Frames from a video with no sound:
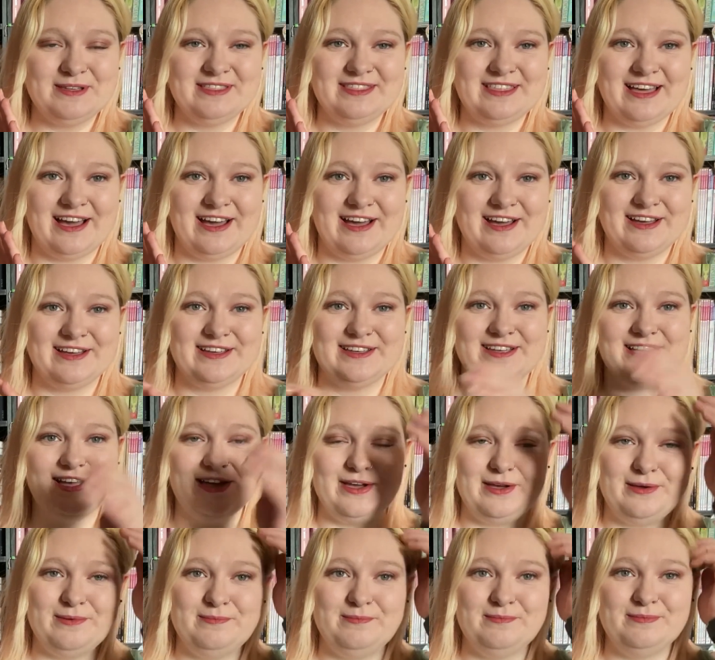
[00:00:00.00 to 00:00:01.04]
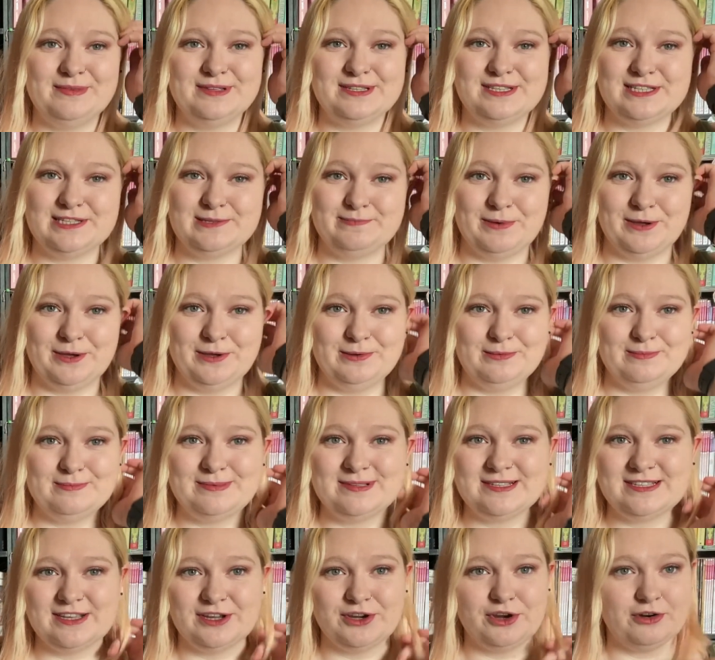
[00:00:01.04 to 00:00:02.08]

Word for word: that um, Spoops